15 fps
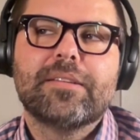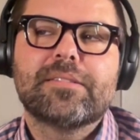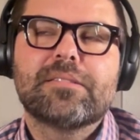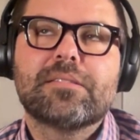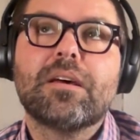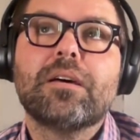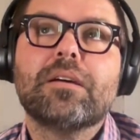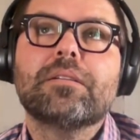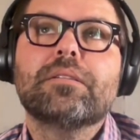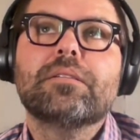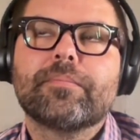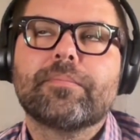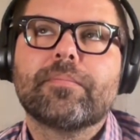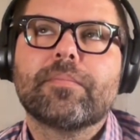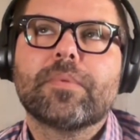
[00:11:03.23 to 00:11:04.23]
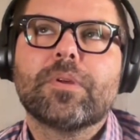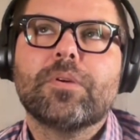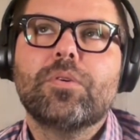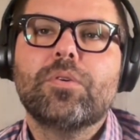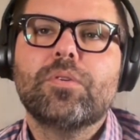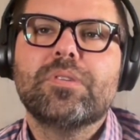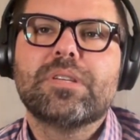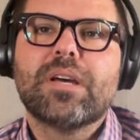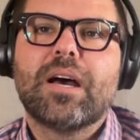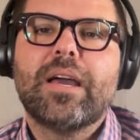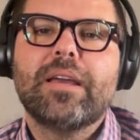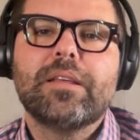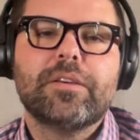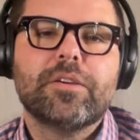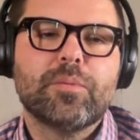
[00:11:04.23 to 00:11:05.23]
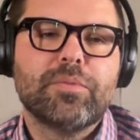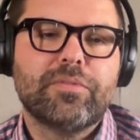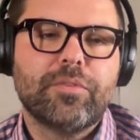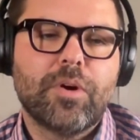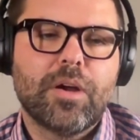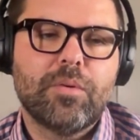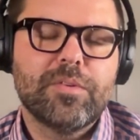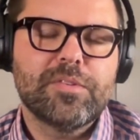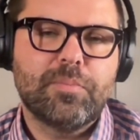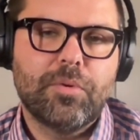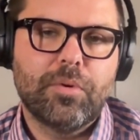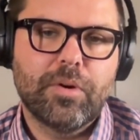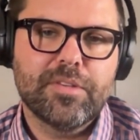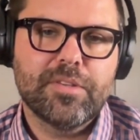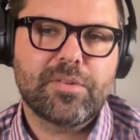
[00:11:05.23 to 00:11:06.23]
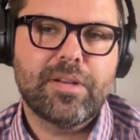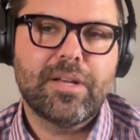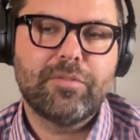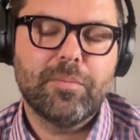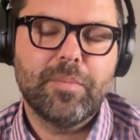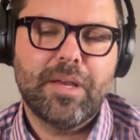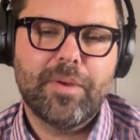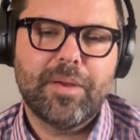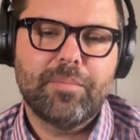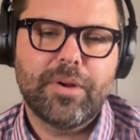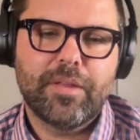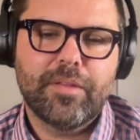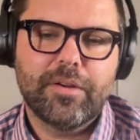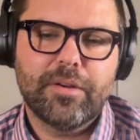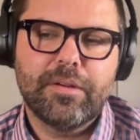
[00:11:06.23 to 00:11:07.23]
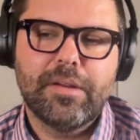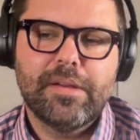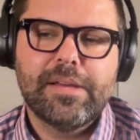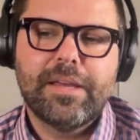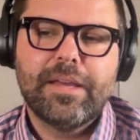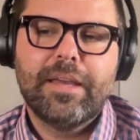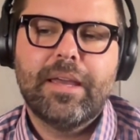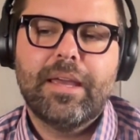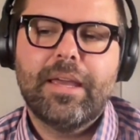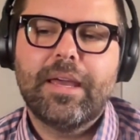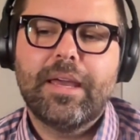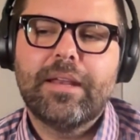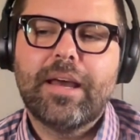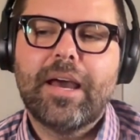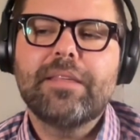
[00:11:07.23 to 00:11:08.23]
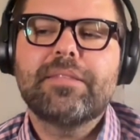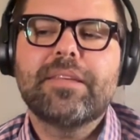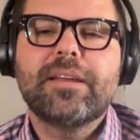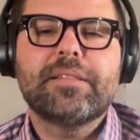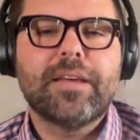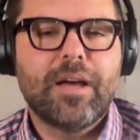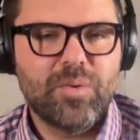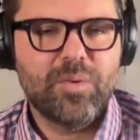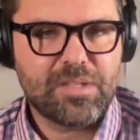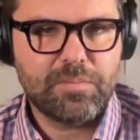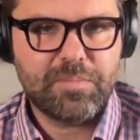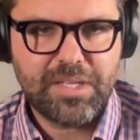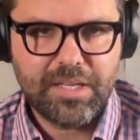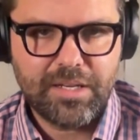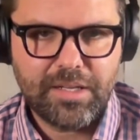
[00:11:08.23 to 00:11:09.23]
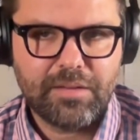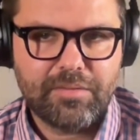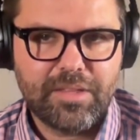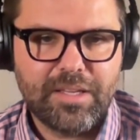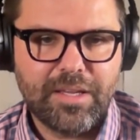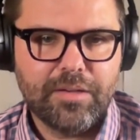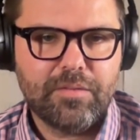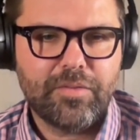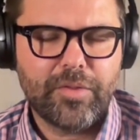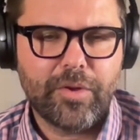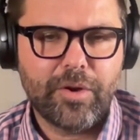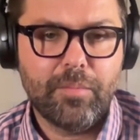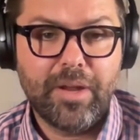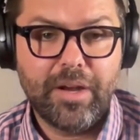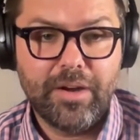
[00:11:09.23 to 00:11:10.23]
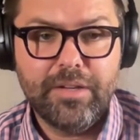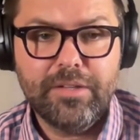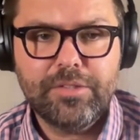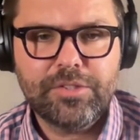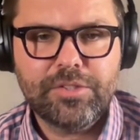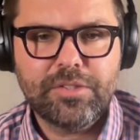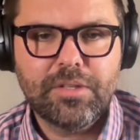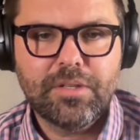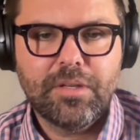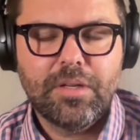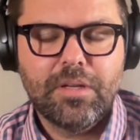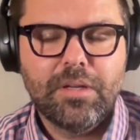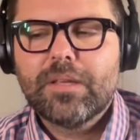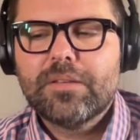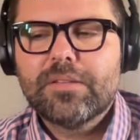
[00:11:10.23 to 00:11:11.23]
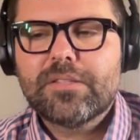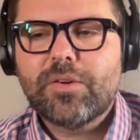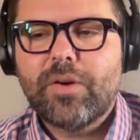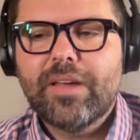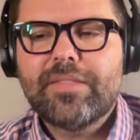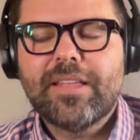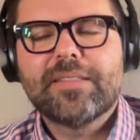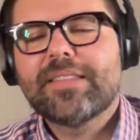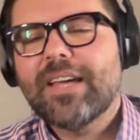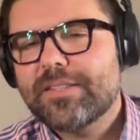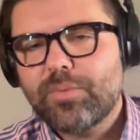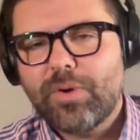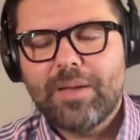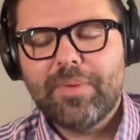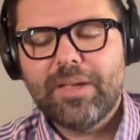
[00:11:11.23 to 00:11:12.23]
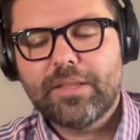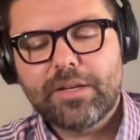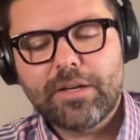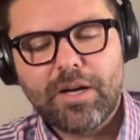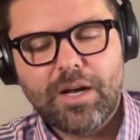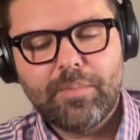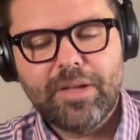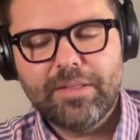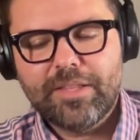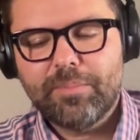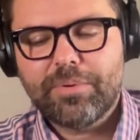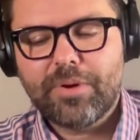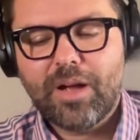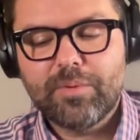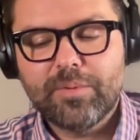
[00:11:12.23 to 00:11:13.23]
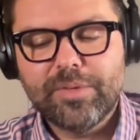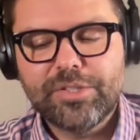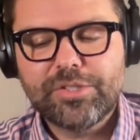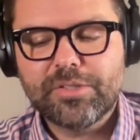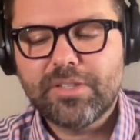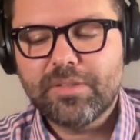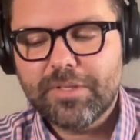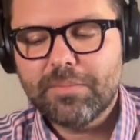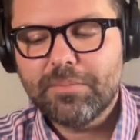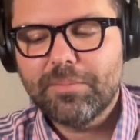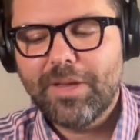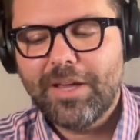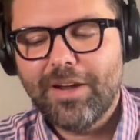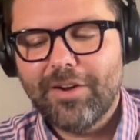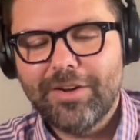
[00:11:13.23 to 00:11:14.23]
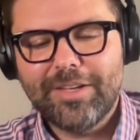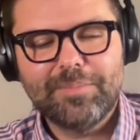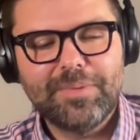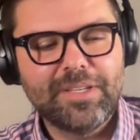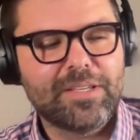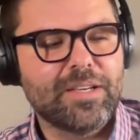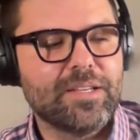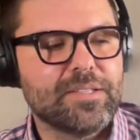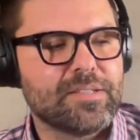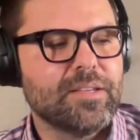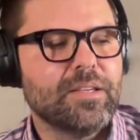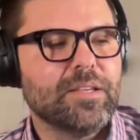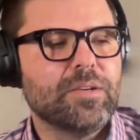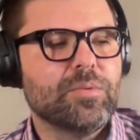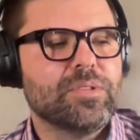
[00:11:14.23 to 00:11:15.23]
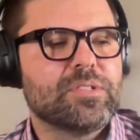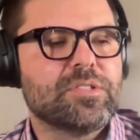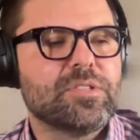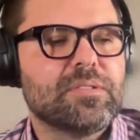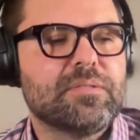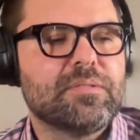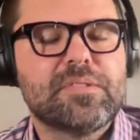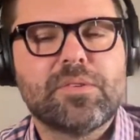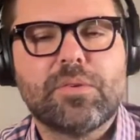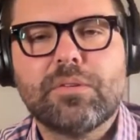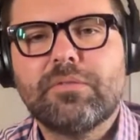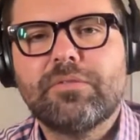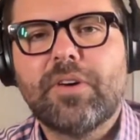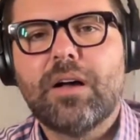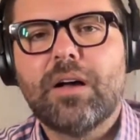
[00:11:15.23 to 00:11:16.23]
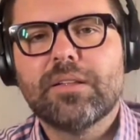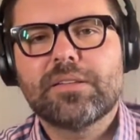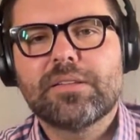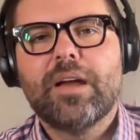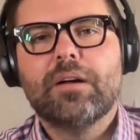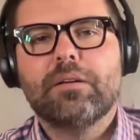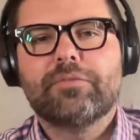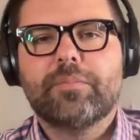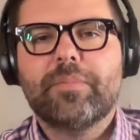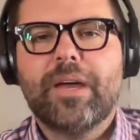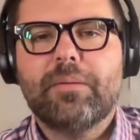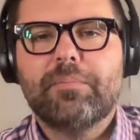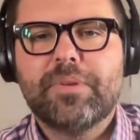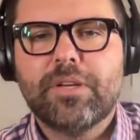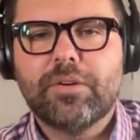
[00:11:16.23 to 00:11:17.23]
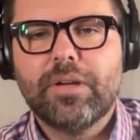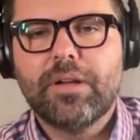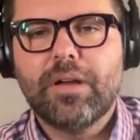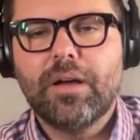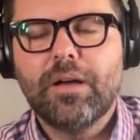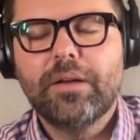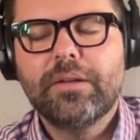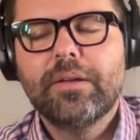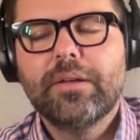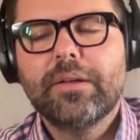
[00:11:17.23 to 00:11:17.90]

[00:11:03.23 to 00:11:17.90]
son who died a year before I was born, so I never met my brother. And I think that was the beginning of the end for their marriage. So I think that's why I made the comment they probably shouldn't have been married, because it was just sort of volatile from that period on.